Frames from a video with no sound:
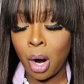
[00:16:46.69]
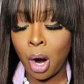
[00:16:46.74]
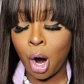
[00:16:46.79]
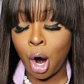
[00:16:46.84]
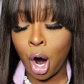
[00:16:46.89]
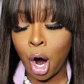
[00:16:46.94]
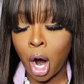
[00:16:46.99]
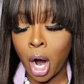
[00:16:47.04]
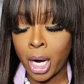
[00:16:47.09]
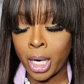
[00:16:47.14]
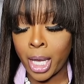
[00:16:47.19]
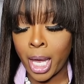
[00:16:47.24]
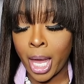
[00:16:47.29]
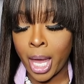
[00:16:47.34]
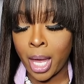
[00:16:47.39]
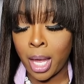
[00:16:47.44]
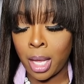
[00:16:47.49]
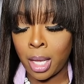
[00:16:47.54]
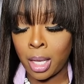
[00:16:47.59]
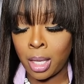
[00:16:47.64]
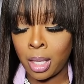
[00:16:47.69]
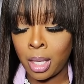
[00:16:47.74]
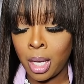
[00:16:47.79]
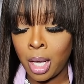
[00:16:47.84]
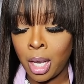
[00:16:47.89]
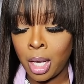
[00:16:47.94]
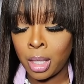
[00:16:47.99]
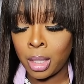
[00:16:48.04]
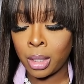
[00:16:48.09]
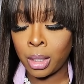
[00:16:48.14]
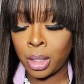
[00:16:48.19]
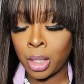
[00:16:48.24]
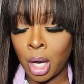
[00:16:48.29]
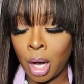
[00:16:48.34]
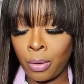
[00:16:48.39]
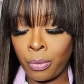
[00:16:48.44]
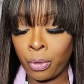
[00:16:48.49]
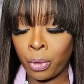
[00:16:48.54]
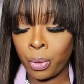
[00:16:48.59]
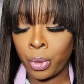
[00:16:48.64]
Ard Al
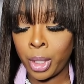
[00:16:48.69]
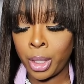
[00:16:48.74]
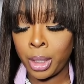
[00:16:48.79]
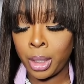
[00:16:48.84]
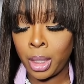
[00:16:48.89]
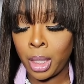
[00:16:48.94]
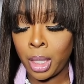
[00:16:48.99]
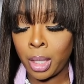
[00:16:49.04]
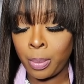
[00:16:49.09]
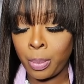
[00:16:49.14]
Zaafaran